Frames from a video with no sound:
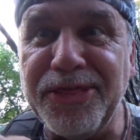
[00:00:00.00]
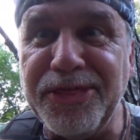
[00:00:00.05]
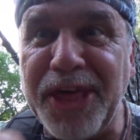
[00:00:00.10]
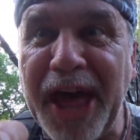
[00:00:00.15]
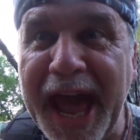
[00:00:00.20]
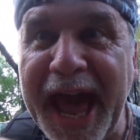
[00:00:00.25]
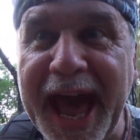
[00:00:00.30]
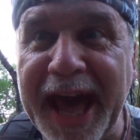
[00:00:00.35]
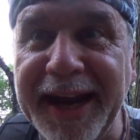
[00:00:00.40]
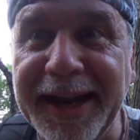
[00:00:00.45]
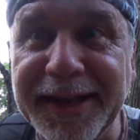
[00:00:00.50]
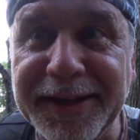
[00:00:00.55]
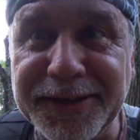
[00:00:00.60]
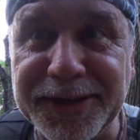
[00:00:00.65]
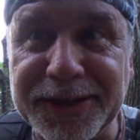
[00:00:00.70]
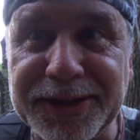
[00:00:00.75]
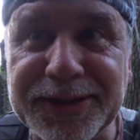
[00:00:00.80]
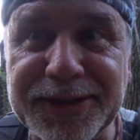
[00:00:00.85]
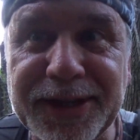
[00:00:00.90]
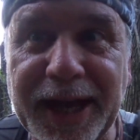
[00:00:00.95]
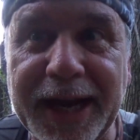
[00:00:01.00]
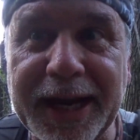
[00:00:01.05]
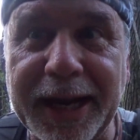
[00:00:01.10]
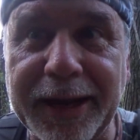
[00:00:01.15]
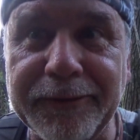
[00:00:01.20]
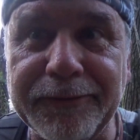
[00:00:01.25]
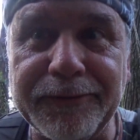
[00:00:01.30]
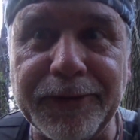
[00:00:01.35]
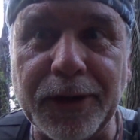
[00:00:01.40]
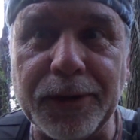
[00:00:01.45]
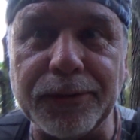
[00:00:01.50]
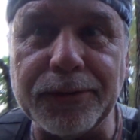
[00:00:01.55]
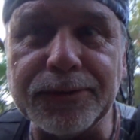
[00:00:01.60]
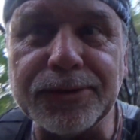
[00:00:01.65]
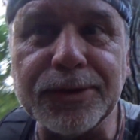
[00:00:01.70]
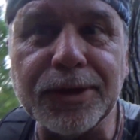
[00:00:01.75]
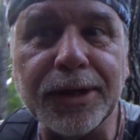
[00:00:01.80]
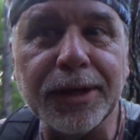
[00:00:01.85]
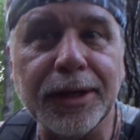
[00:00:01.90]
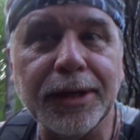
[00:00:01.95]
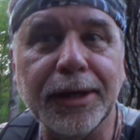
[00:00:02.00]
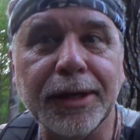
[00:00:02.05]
That is exciting, folks.